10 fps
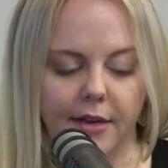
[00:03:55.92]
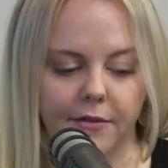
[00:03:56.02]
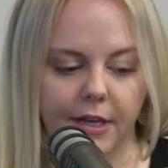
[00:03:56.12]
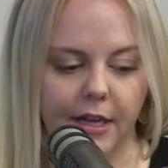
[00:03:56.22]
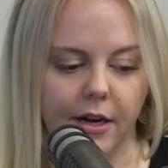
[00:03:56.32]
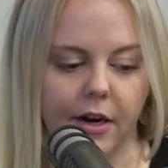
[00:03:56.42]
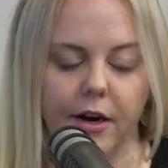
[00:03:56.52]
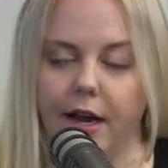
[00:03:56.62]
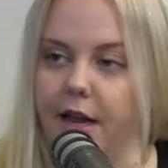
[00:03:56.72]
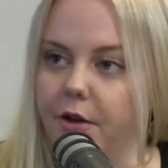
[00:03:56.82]
of the year
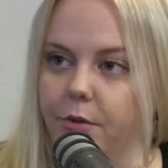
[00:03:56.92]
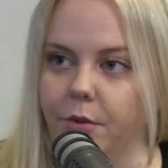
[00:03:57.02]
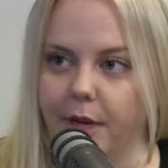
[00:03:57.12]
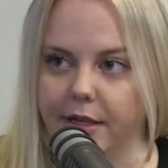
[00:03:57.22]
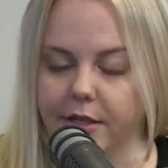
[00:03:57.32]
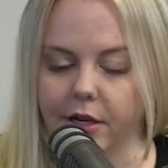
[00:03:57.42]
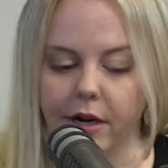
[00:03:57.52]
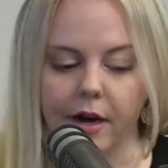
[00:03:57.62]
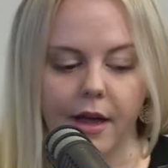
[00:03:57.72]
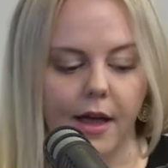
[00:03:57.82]
annual
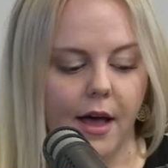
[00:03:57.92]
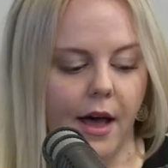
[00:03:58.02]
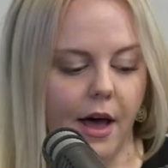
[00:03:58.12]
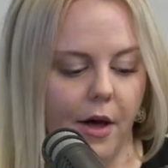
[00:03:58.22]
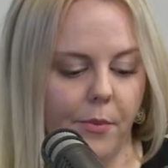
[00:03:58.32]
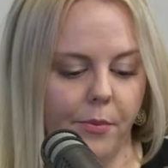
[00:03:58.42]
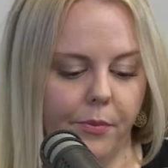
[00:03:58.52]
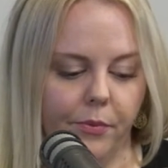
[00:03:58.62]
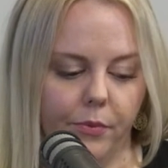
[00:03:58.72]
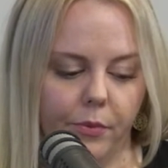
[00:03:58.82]
mixer. Um,
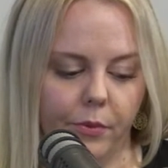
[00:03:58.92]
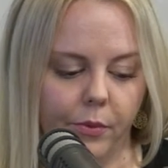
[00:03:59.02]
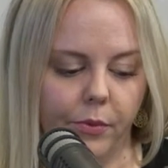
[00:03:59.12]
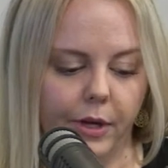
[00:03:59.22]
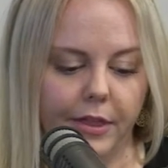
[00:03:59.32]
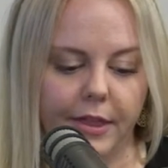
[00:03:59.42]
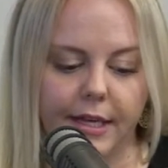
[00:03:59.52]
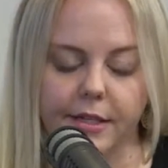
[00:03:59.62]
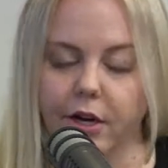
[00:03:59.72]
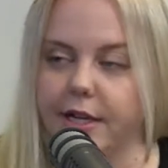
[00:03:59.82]
with
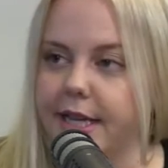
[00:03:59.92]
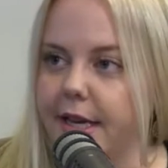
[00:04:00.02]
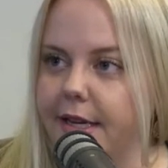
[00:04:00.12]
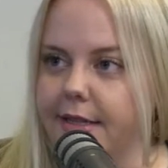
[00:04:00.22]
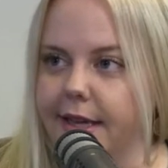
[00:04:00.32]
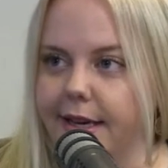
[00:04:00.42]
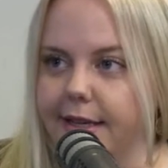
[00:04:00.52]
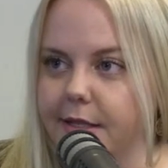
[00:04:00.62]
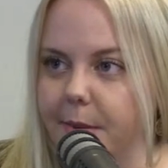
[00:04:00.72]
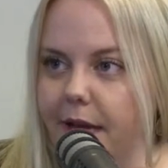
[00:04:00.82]
this, our attendees can
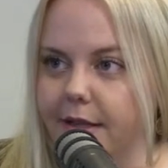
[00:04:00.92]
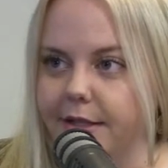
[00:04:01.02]
expect